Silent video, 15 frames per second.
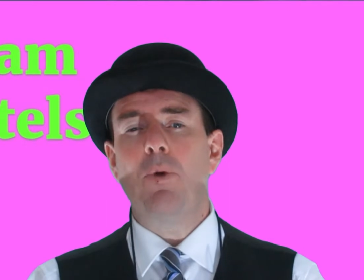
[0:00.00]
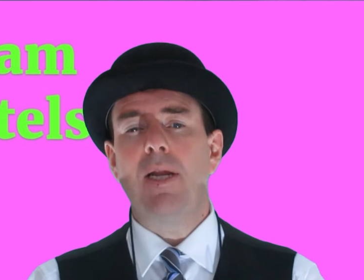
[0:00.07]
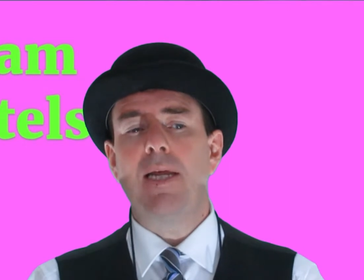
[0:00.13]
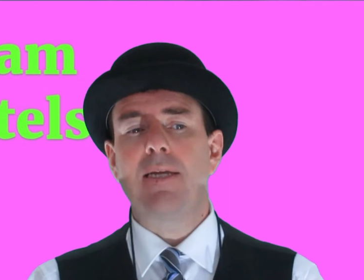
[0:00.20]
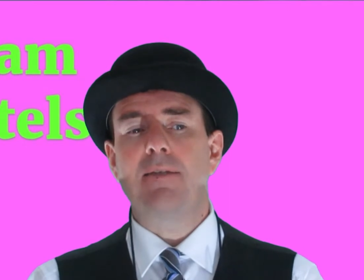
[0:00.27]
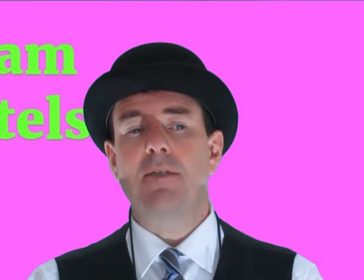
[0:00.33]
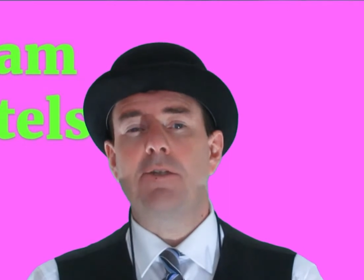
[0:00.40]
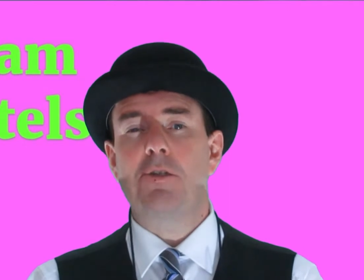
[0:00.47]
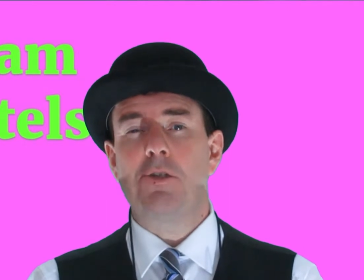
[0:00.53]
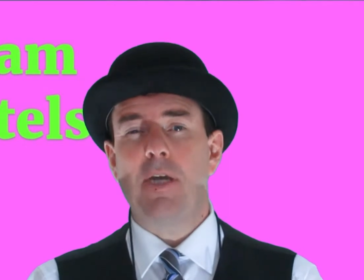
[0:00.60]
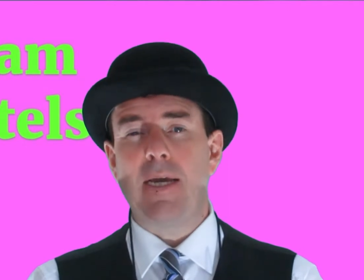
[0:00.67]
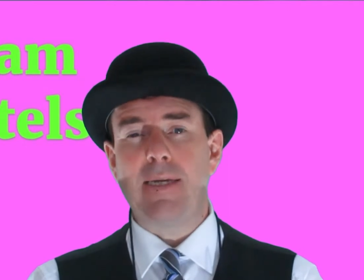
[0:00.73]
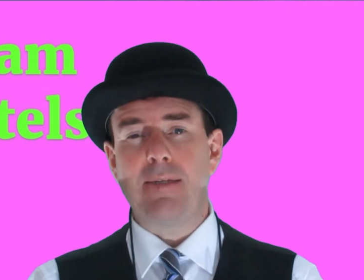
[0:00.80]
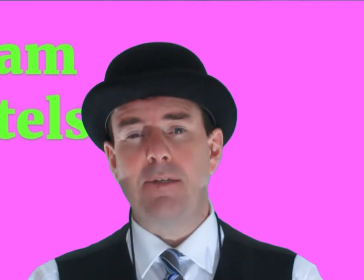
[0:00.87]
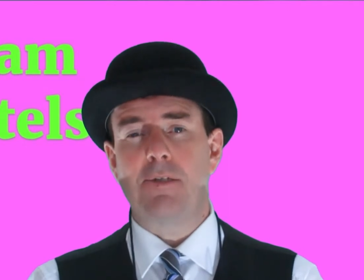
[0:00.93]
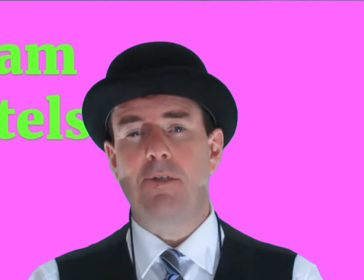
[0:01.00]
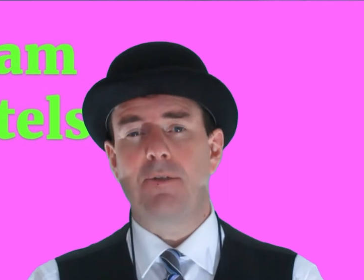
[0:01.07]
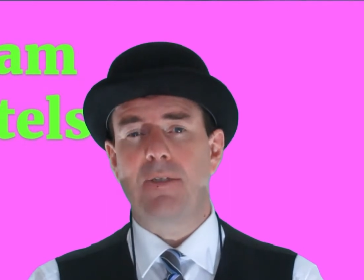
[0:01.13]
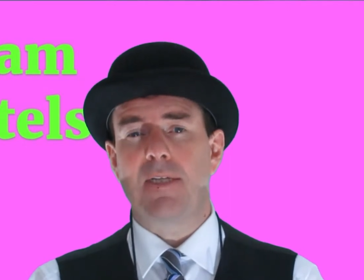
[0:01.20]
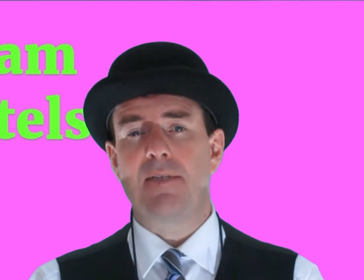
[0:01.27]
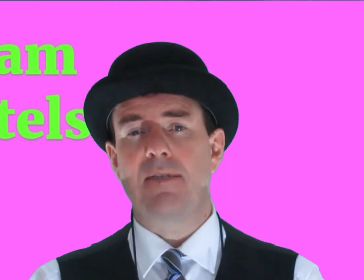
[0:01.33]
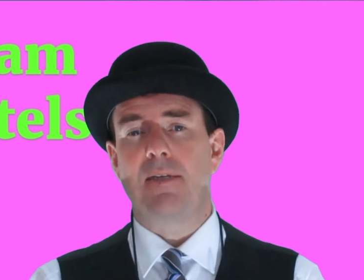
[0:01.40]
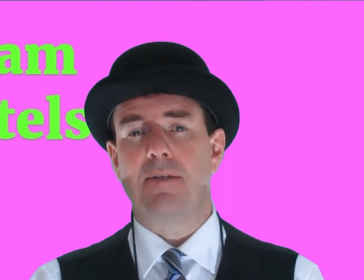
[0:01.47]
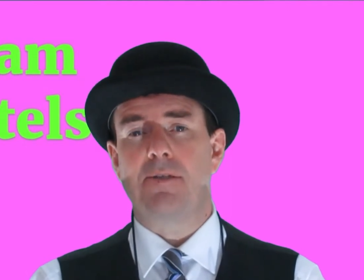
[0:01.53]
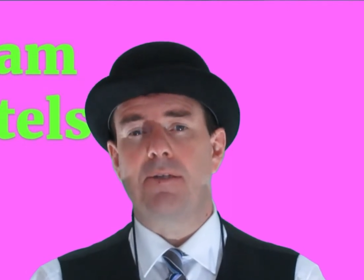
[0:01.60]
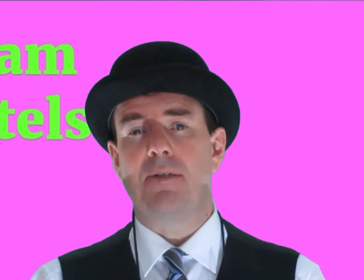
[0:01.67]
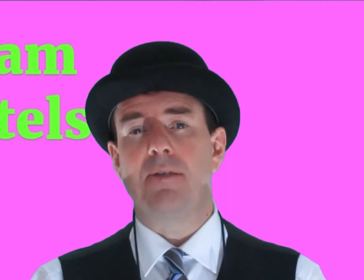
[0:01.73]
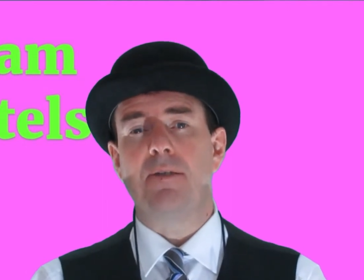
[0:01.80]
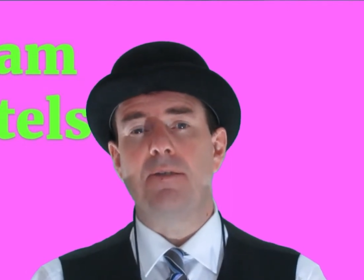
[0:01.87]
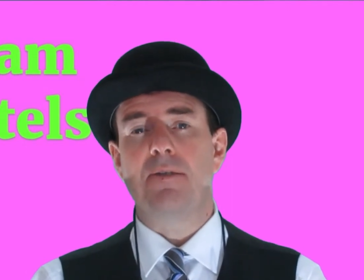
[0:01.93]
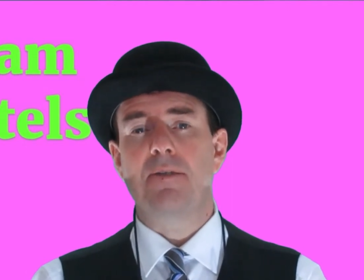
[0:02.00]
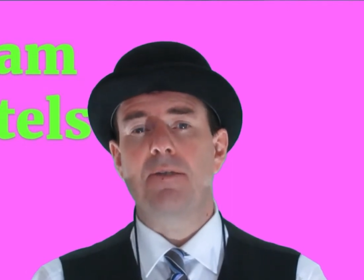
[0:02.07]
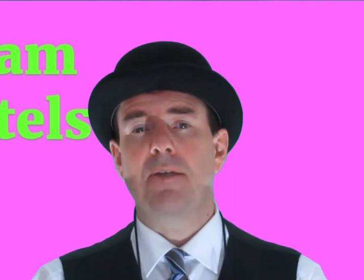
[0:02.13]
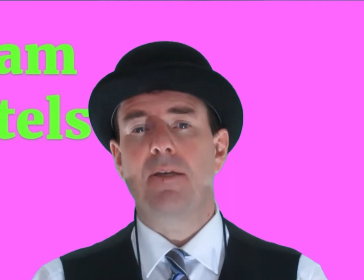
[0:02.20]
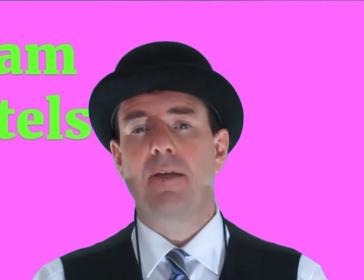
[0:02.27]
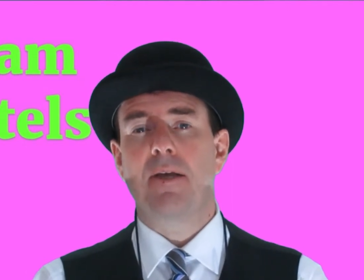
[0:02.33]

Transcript: willing to change your decisions.